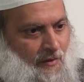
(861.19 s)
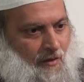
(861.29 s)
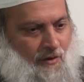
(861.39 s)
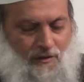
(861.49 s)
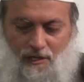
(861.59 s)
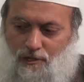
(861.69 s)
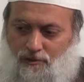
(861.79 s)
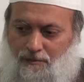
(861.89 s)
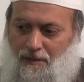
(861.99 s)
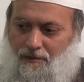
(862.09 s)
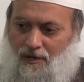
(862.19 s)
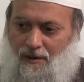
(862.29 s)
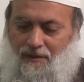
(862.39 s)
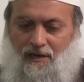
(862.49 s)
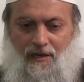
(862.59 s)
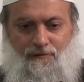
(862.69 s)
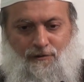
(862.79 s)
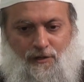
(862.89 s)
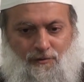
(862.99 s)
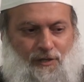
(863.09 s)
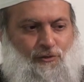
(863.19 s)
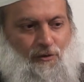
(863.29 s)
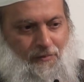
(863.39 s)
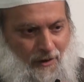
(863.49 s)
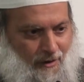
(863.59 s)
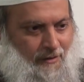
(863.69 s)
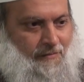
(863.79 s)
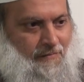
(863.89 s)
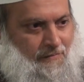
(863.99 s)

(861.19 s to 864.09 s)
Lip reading: You know, these were people coming in for the ritual part,